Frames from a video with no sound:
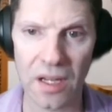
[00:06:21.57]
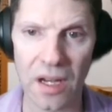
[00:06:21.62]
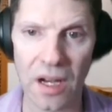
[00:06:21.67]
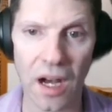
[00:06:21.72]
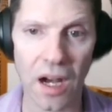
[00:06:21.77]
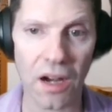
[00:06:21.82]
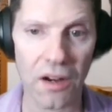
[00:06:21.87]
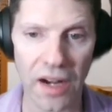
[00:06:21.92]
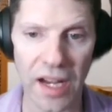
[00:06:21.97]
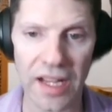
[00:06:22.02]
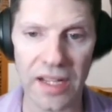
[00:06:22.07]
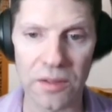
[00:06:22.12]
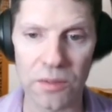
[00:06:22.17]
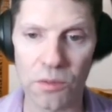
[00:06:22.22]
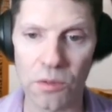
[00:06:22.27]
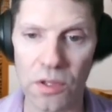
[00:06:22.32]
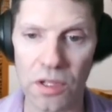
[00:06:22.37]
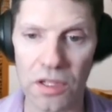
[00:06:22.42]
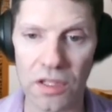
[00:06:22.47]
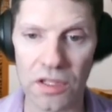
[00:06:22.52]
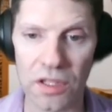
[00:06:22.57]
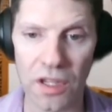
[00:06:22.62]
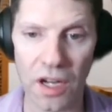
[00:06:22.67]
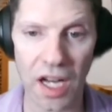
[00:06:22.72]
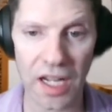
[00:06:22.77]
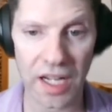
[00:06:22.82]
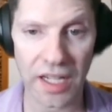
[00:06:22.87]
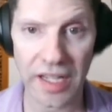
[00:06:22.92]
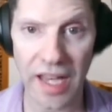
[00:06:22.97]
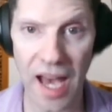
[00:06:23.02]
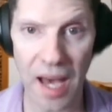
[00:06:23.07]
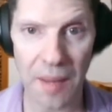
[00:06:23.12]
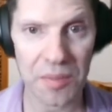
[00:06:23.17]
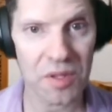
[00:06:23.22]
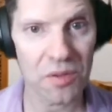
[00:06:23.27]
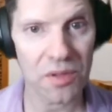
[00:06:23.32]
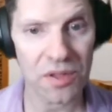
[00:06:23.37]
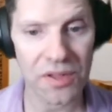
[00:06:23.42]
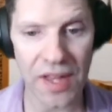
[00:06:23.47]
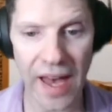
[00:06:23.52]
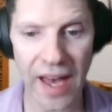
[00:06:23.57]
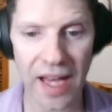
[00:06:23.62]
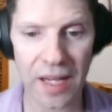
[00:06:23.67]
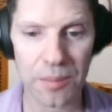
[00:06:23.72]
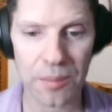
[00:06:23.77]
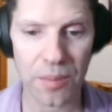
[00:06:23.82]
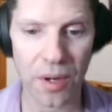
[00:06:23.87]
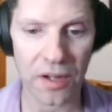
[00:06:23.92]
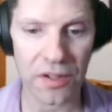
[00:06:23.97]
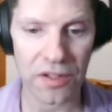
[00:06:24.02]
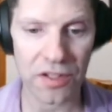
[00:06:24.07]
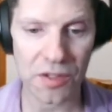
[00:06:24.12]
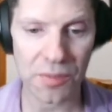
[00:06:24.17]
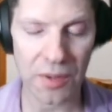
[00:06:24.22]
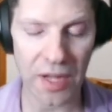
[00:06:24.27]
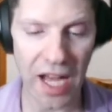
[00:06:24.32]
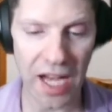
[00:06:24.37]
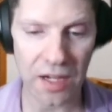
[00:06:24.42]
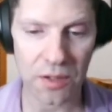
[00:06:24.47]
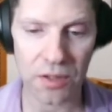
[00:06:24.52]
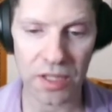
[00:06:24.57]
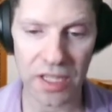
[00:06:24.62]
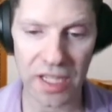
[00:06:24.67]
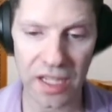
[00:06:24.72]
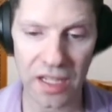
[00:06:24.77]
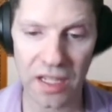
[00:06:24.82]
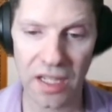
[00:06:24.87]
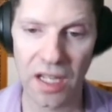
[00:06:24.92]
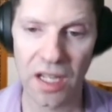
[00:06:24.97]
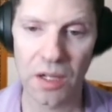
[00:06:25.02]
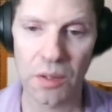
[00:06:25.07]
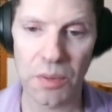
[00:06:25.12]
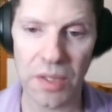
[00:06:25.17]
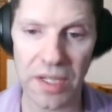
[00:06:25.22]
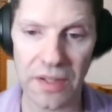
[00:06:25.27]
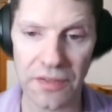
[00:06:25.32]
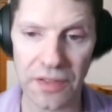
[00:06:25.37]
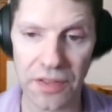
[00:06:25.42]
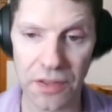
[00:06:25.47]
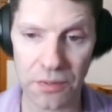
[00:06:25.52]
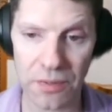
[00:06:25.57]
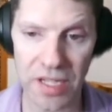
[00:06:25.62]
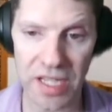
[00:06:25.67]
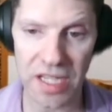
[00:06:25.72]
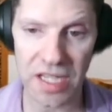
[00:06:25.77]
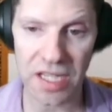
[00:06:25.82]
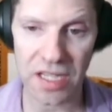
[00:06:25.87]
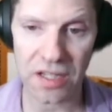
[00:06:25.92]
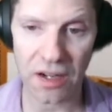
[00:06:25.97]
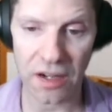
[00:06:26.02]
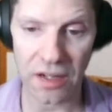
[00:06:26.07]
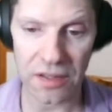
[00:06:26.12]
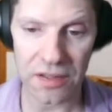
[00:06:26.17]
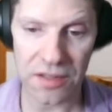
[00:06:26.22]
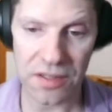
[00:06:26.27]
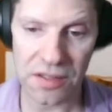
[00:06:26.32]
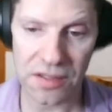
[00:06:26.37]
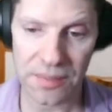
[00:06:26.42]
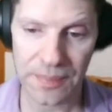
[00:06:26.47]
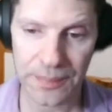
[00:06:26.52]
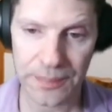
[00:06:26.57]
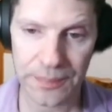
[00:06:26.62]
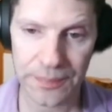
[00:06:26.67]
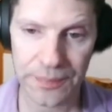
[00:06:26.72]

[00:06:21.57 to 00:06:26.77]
All right, we're not unhappy with that. Partner's blackwooding. We have 3 key cards.